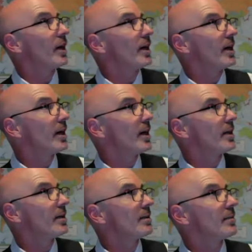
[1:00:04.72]
uh,
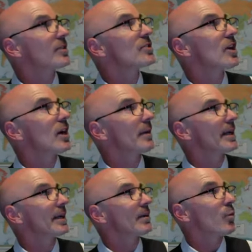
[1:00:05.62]
this
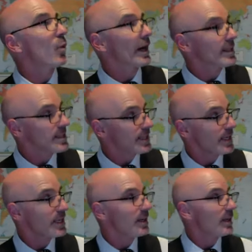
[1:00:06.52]
coming
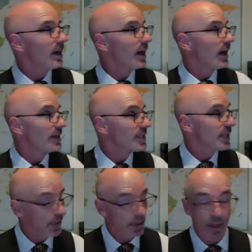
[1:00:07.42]
Wednesday uh, at
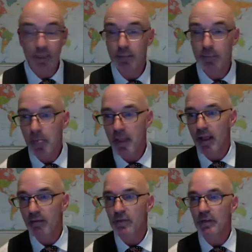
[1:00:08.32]
ten o'clock.
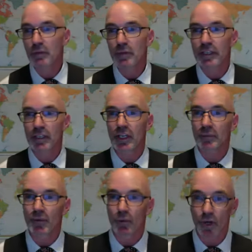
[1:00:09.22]
Feel free to come
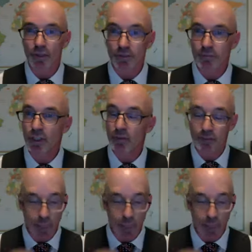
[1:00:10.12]
to one, come to